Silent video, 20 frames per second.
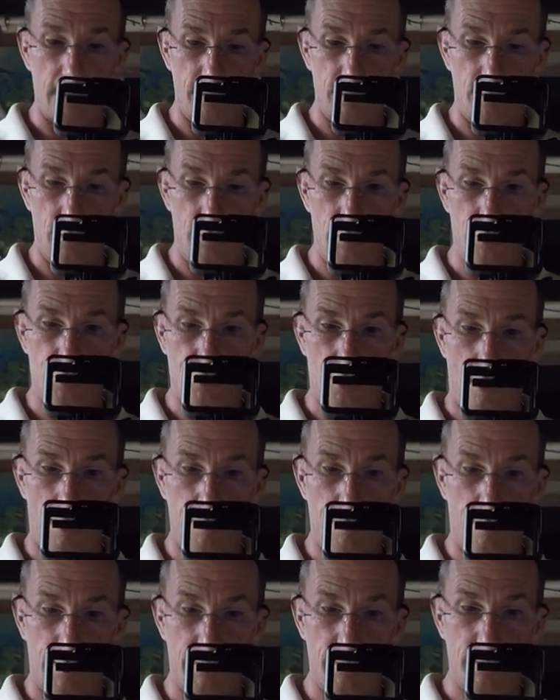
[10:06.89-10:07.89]
That's a new
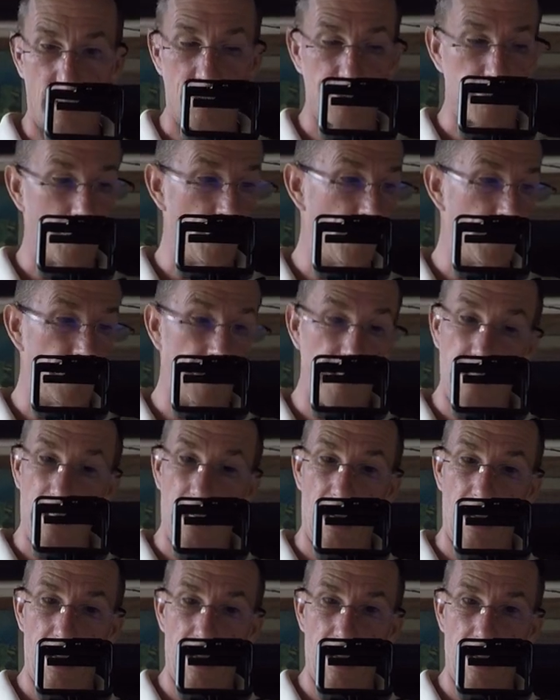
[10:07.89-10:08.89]
tripod attachment with the
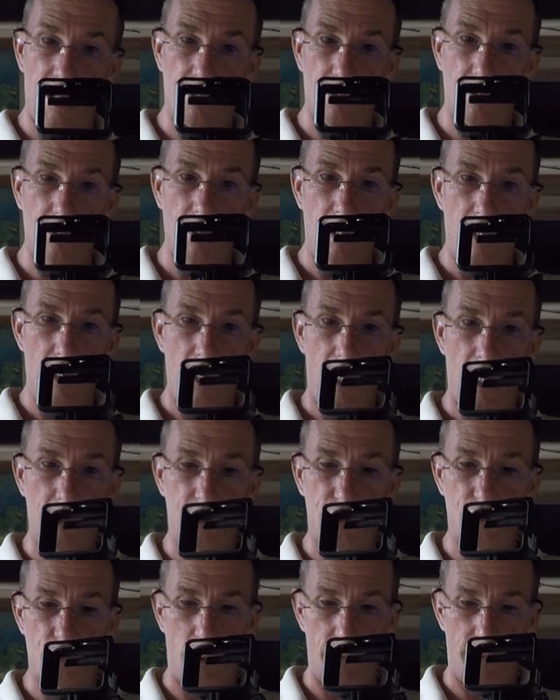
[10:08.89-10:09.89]
handle
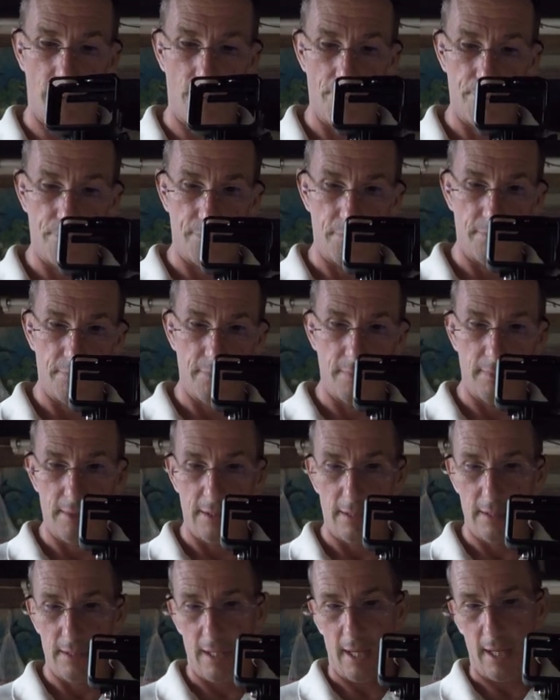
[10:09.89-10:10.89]
and swivel.
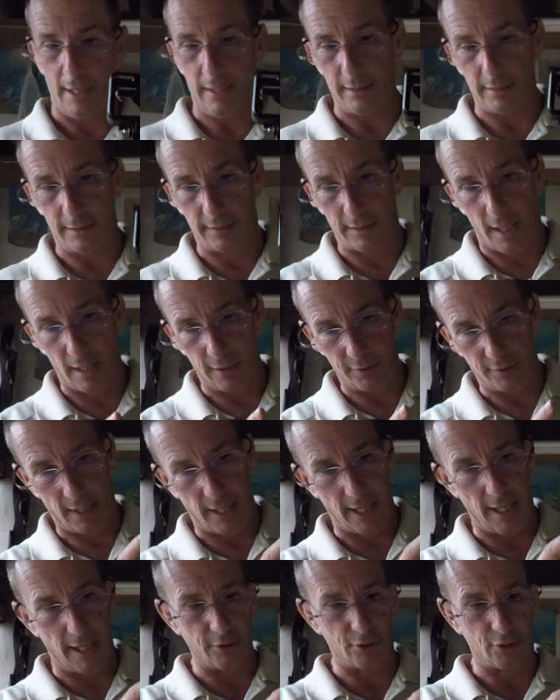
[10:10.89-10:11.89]
And it does
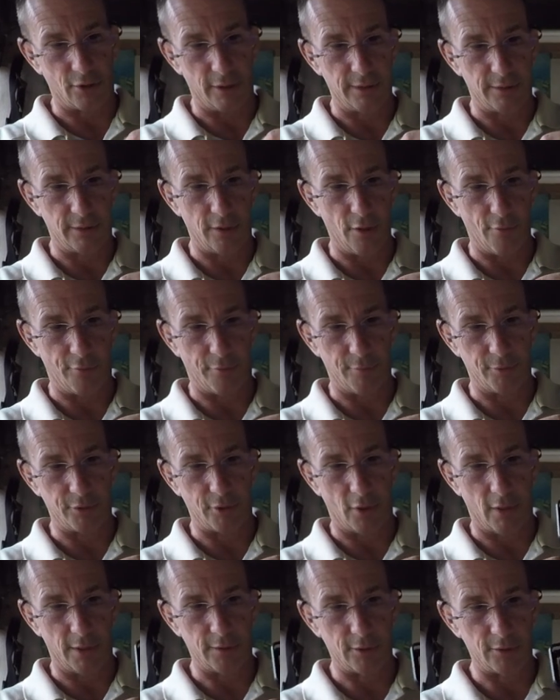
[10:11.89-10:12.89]
actually tilt from
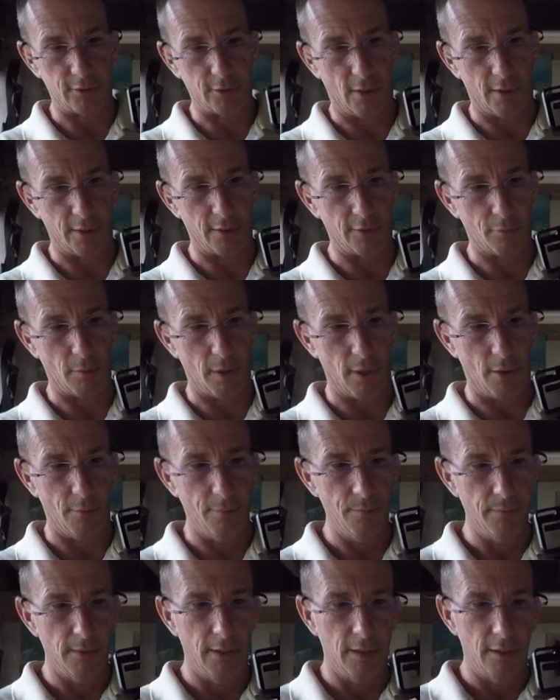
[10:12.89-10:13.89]
side to side as
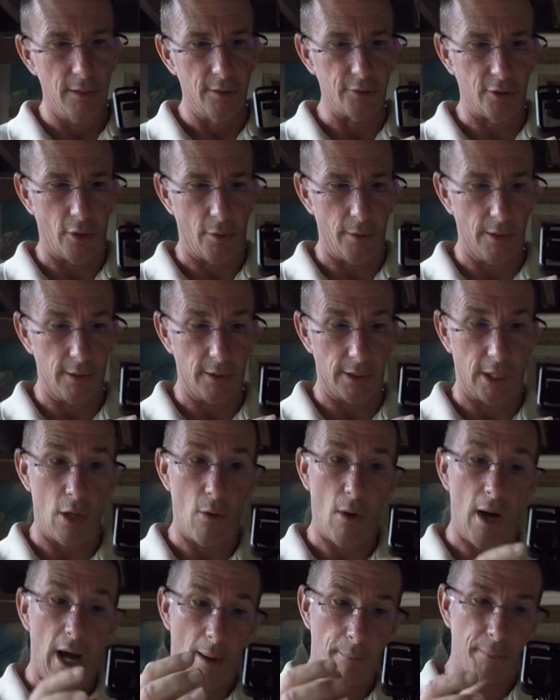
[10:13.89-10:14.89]
well. So it'll
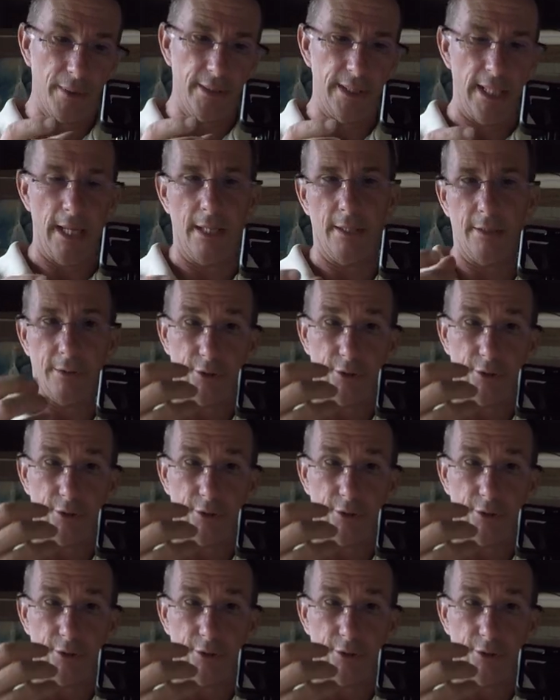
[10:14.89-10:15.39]
go up and down.